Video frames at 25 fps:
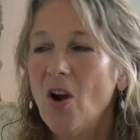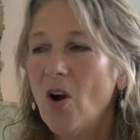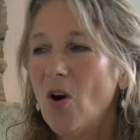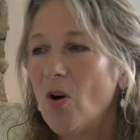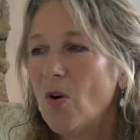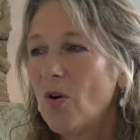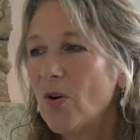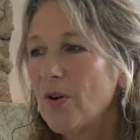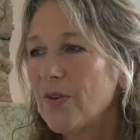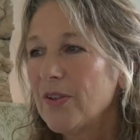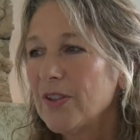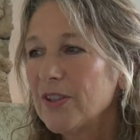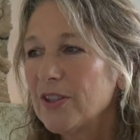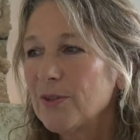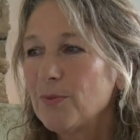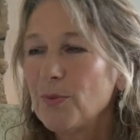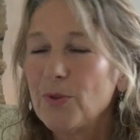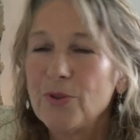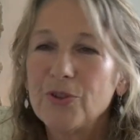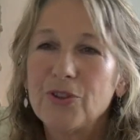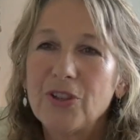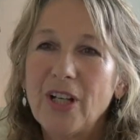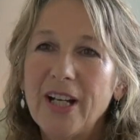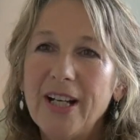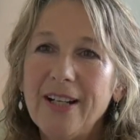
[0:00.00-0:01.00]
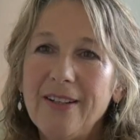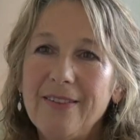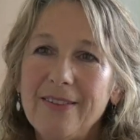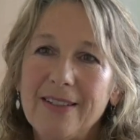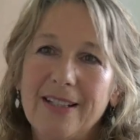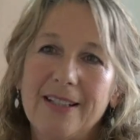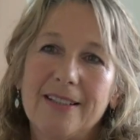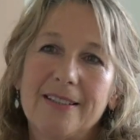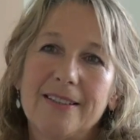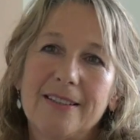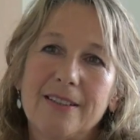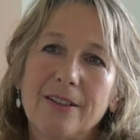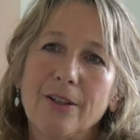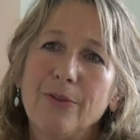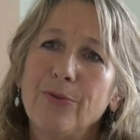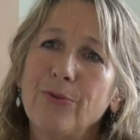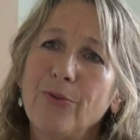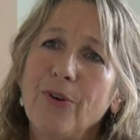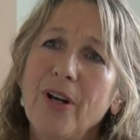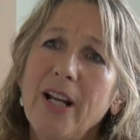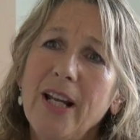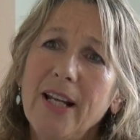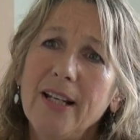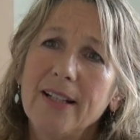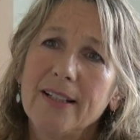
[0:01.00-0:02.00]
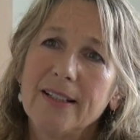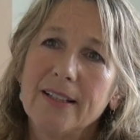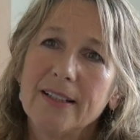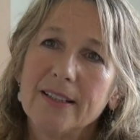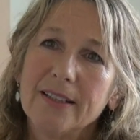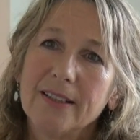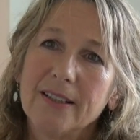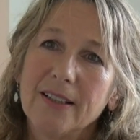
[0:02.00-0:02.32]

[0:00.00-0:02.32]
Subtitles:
Or the small child that's afraid